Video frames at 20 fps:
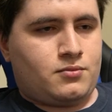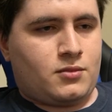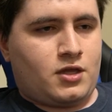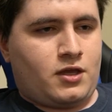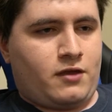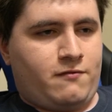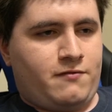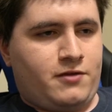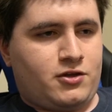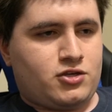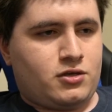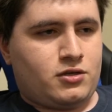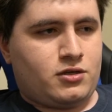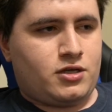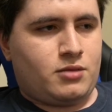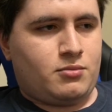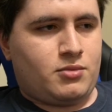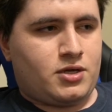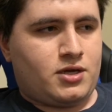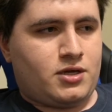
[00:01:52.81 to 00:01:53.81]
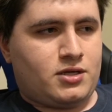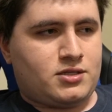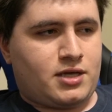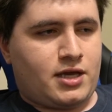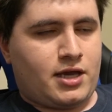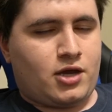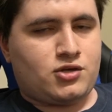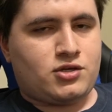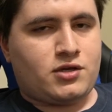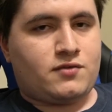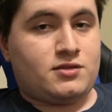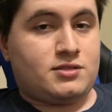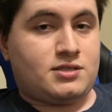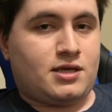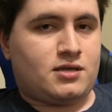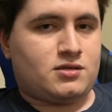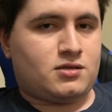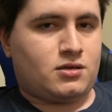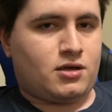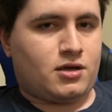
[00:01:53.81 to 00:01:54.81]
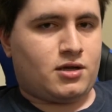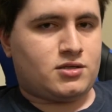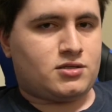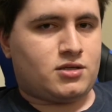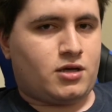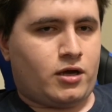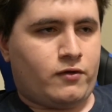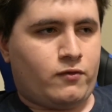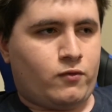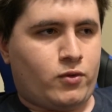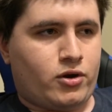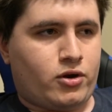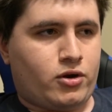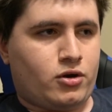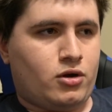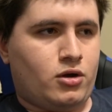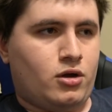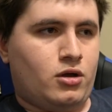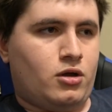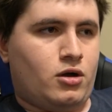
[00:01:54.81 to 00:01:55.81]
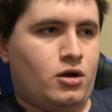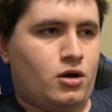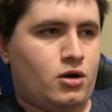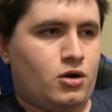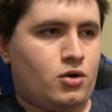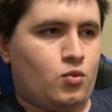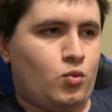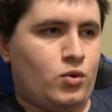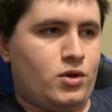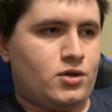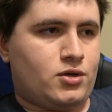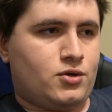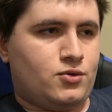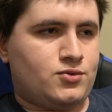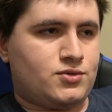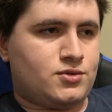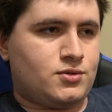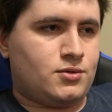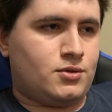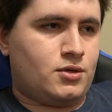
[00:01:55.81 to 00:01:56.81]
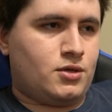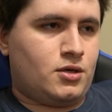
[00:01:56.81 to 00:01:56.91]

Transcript: efficiently, because I actually have to test a lot of software on Windows.